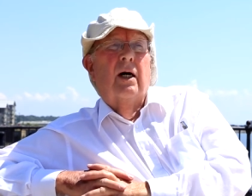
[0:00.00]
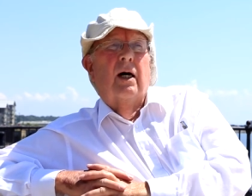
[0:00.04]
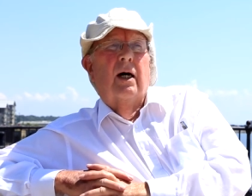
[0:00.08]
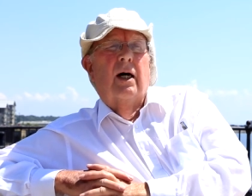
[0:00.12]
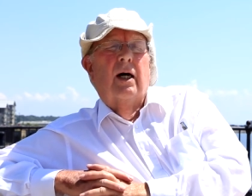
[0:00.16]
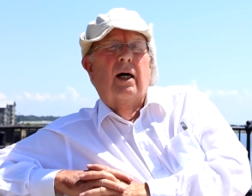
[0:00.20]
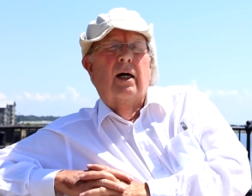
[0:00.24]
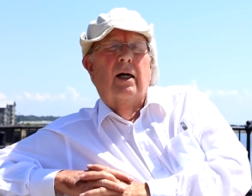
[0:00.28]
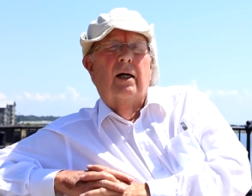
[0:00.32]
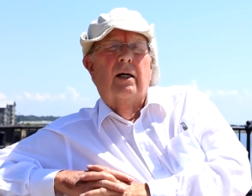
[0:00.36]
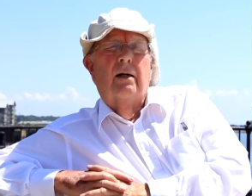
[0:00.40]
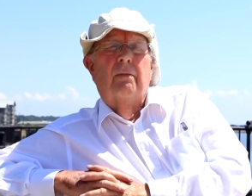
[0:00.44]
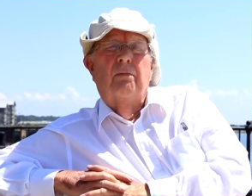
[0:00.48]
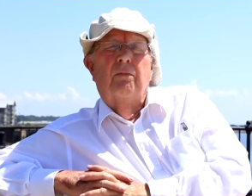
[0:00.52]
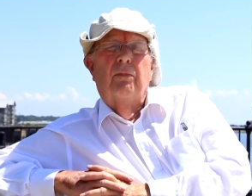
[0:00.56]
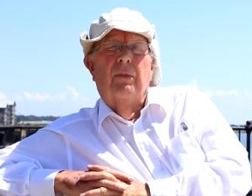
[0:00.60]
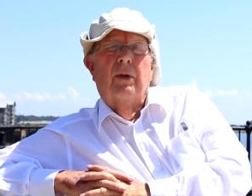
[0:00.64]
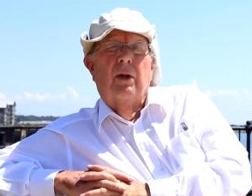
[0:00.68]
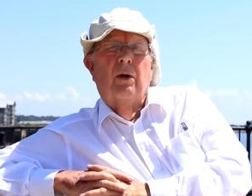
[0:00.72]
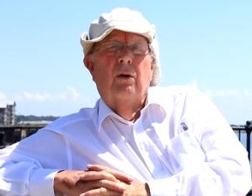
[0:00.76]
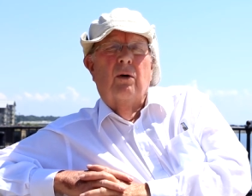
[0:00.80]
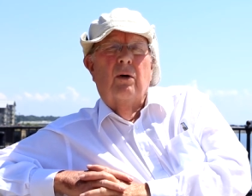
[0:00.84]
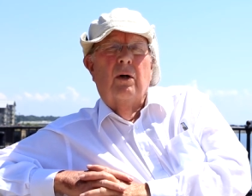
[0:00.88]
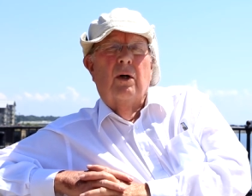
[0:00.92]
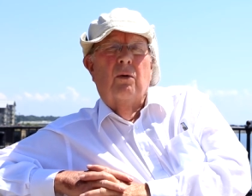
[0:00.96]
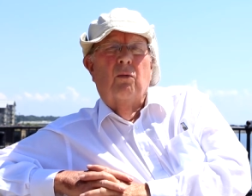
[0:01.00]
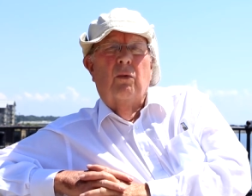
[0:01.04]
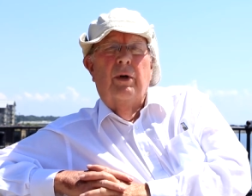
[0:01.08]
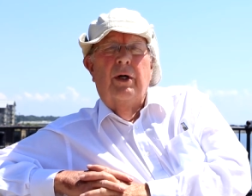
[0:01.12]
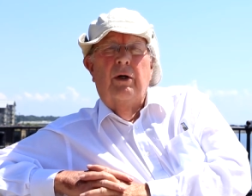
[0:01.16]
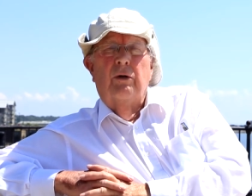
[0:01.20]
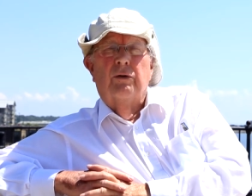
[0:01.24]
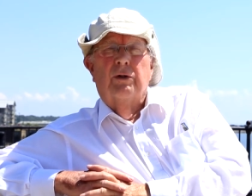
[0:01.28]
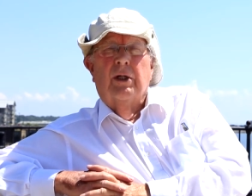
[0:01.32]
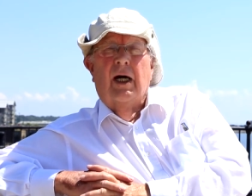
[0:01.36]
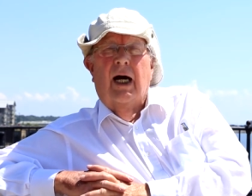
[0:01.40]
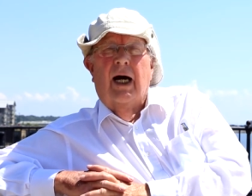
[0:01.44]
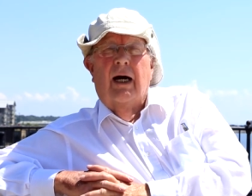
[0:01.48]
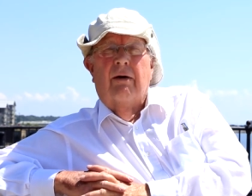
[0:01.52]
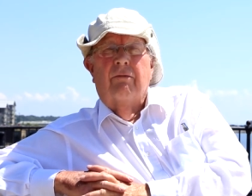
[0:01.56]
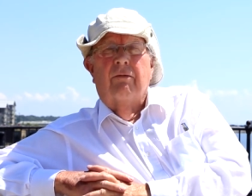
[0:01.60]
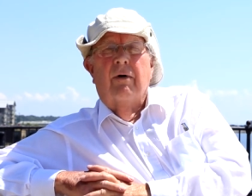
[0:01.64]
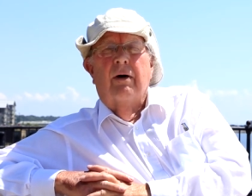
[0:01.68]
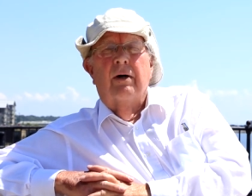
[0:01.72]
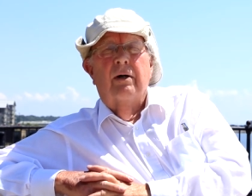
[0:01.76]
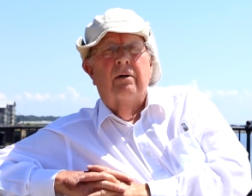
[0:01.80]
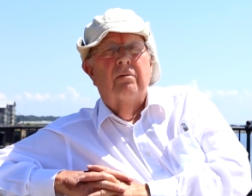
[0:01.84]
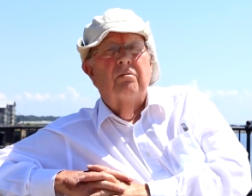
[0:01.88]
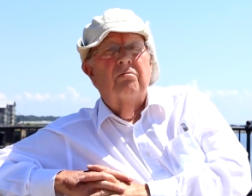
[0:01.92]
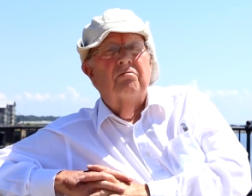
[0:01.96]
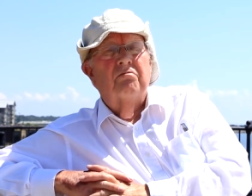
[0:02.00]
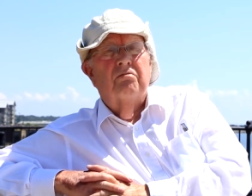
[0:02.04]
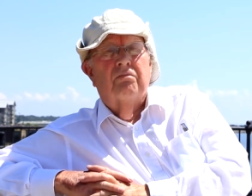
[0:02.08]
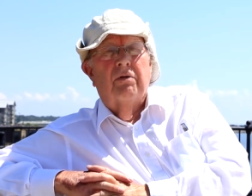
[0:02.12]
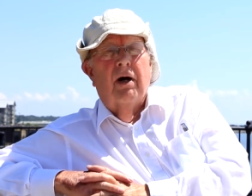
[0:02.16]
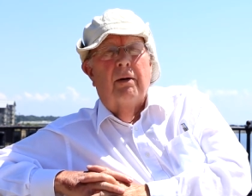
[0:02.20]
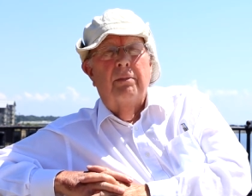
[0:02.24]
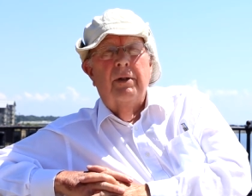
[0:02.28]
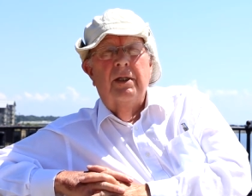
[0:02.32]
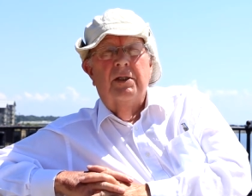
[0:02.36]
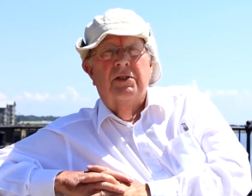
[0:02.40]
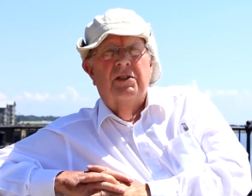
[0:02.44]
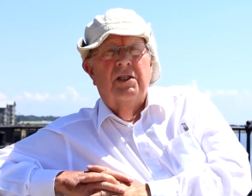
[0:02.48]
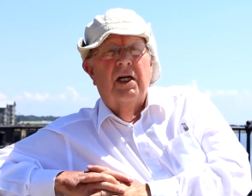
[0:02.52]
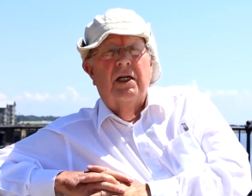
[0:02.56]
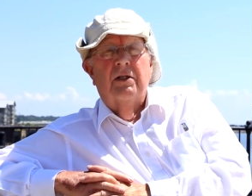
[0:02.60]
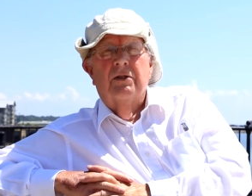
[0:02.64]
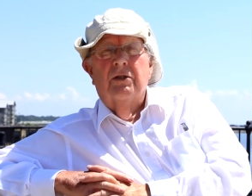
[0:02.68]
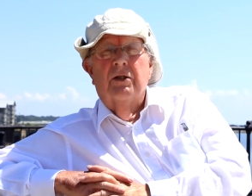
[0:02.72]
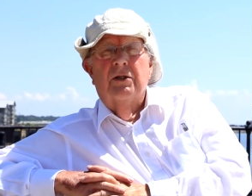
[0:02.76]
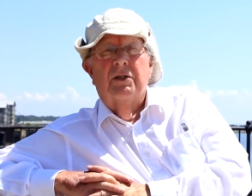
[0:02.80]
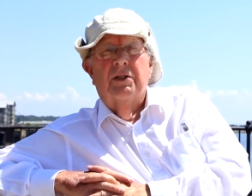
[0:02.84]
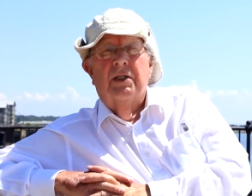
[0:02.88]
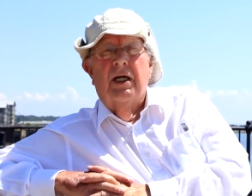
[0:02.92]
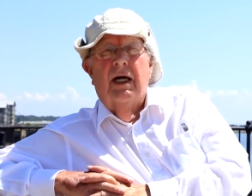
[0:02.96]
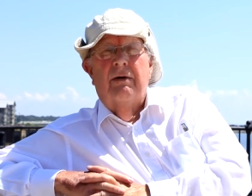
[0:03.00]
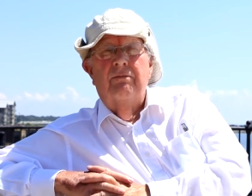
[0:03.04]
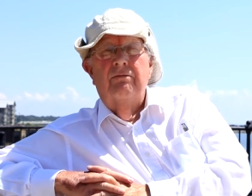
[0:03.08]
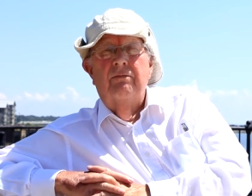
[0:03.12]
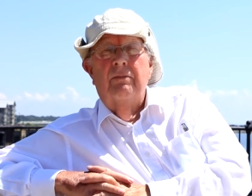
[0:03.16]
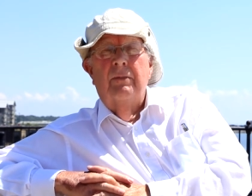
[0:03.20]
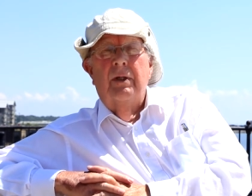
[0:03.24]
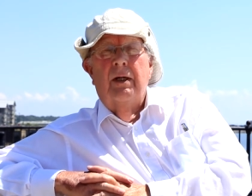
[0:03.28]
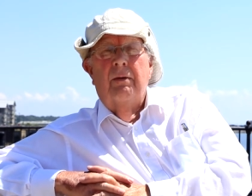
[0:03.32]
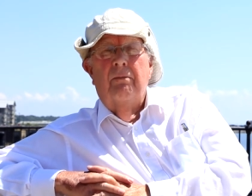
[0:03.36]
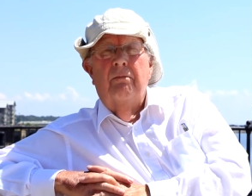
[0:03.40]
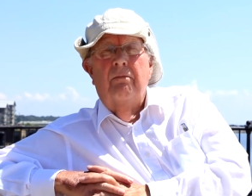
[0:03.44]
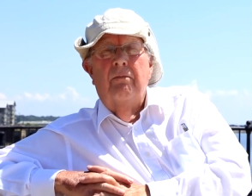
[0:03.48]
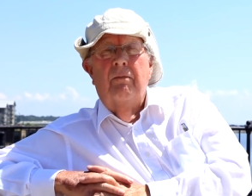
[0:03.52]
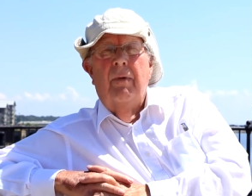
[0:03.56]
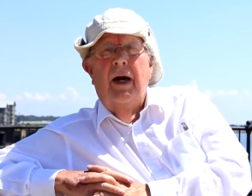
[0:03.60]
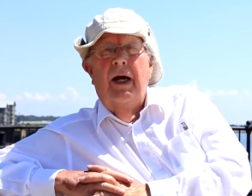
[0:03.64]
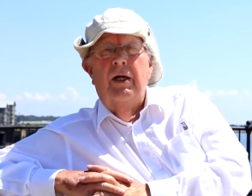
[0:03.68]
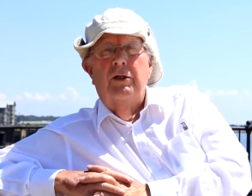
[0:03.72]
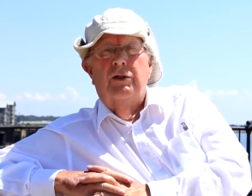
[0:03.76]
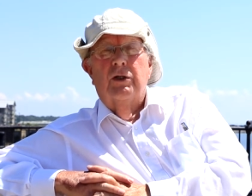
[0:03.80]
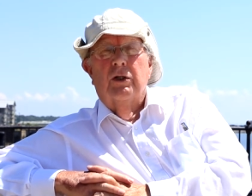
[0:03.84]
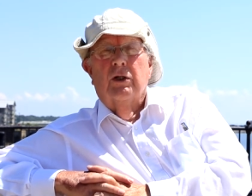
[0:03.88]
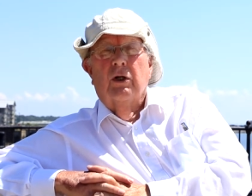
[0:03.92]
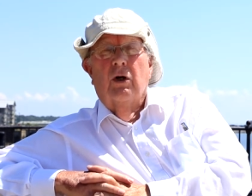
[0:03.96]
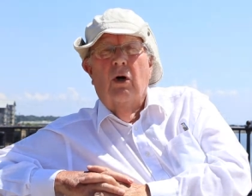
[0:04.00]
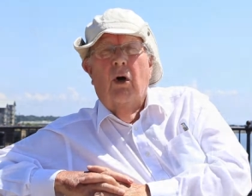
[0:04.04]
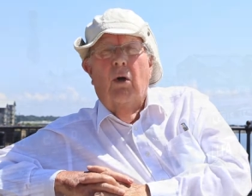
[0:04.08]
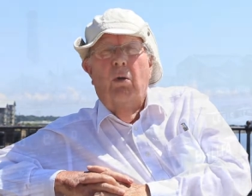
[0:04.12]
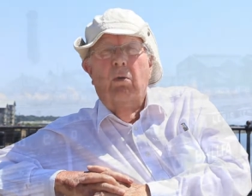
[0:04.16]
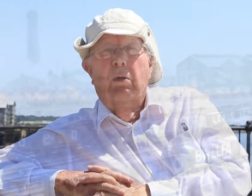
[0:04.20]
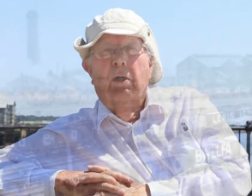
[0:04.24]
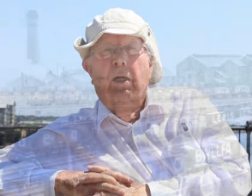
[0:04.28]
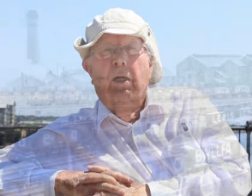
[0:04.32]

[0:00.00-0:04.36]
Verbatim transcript: Um, we used to have probably six or seven major coal